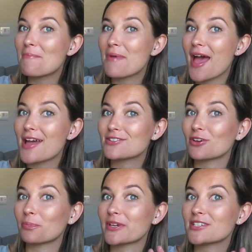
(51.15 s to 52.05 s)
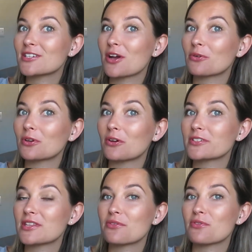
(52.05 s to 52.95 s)
bear topics and
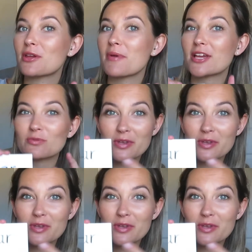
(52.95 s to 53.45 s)
Goldilocks and the Three Bears.